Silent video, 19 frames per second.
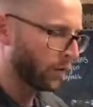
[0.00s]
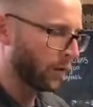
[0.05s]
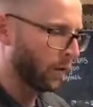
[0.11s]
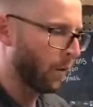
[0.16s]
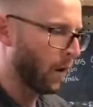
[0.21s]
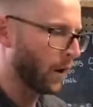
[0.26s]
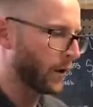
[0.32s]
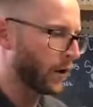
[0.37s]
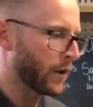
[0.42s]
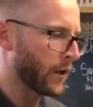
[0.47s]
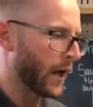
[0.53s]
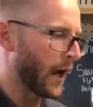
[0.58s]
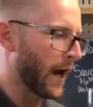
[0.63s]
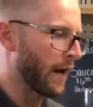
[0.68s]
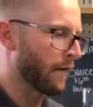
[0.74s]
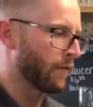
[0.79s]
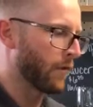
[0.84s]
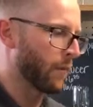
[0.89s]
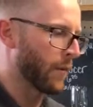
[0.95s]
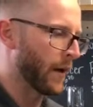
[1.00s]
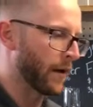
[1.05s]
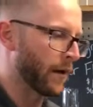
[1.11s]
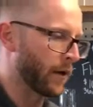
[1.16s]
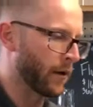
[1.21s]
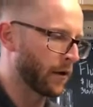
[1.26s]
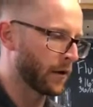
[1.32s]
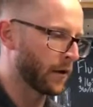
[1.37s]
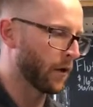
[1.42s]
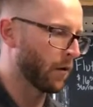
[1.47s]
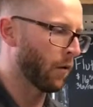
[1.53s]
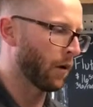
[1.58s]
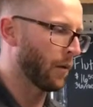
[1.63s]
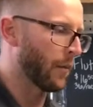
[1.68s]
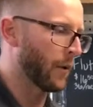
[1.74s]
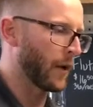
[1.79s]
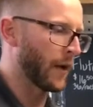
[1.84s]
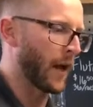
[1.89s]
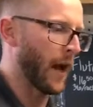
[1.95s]
the water you have, the better. You don't want
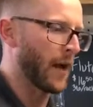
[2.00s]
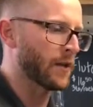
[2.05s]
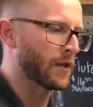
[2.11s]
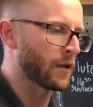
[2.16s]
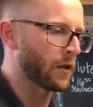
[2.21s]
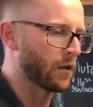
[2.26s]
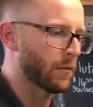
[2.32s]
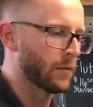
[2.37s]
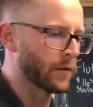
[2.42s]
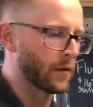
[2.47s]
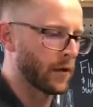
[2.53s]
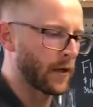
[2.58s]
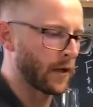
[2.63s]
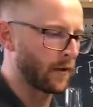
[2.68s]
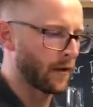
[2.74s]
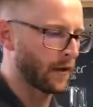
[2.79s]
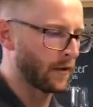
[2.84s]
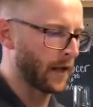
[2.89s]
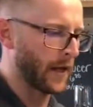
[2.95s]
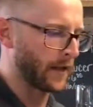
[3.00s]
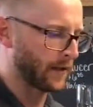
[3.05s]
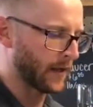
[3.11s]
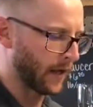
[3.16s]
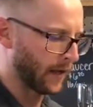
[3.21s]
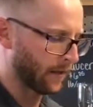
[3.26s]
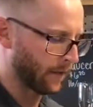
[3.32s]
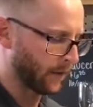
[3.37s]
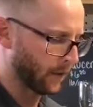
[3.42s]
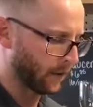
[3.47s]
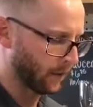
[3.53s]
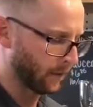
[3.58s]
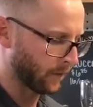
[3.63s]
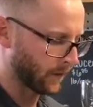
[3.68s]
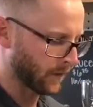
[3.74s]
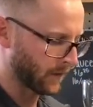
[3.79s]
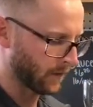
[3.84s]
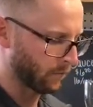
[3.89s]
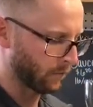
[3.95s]
to put any ice cubes or anything like that in there.
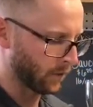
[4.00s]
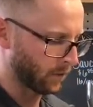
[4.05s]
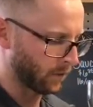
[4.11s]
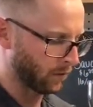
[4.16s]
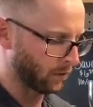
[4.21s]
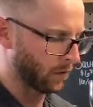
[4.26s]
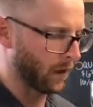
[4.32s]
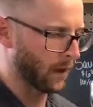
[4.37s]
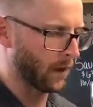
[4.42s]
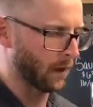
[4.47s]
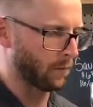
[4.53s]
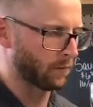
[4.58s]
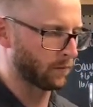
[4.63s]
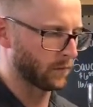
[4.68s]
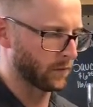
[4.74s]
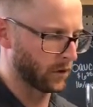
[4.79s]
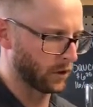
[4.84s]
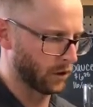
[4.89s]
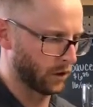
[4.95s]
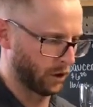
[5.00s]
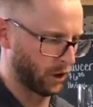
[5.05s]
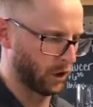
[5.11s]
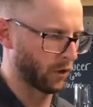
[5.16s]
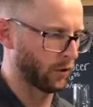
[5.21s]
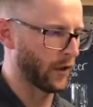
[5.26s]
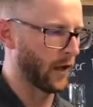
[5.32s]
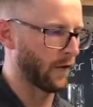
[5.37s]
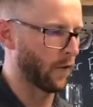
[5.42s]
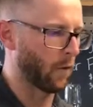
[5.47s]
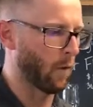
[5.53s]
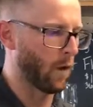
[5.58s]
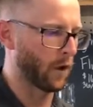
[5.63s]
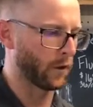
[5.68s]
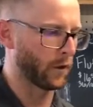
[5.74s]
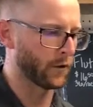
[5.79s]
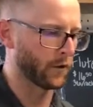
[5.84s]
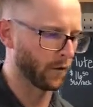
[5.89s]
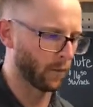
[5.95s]
This will chill down the
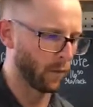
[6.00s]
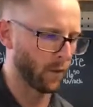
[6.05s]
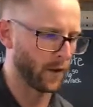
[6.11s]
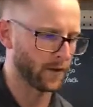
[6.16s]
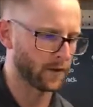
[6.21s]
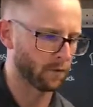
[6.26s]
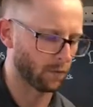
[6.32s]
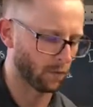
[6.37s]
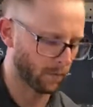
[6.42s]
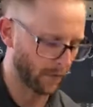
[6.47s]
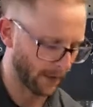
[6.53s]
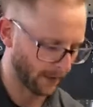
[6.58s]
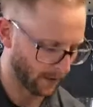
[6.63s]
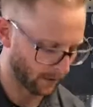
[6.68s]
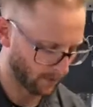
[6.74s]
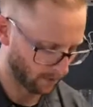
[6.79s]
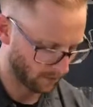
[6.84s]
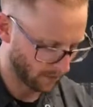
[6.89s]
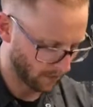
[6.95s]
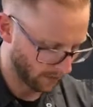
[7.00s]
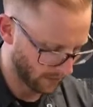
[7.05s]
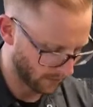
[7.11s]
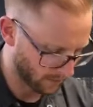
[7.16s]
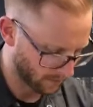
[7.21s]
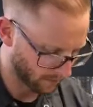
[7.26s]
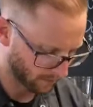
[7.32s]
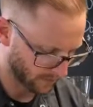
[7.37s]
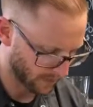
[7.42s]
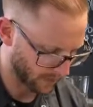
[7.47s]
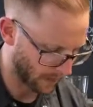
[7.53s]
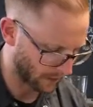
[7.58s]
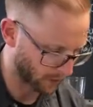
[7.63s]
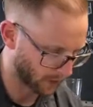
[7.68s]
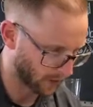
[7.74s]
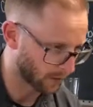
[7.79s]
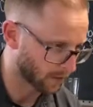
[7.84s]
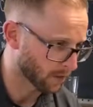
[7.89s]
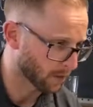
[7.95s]
water to the point where we'll make it into a
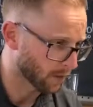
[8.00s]
slushie.